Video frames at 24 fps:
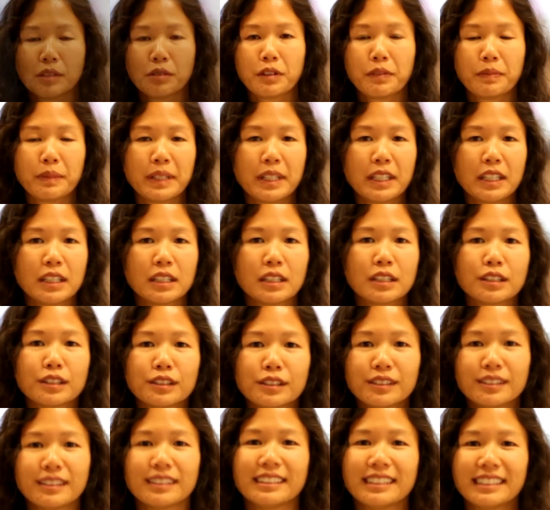We've been here
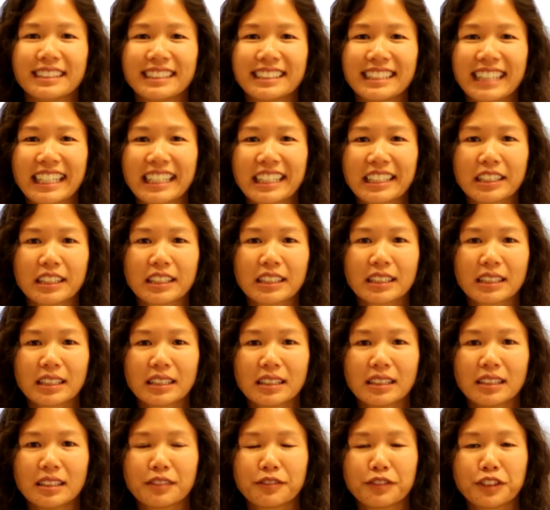taking
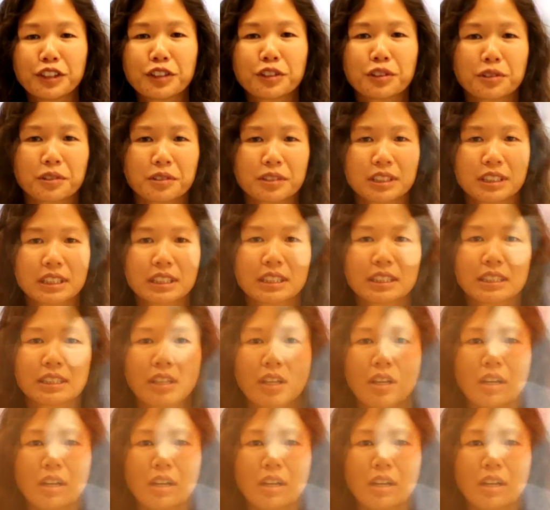a few courses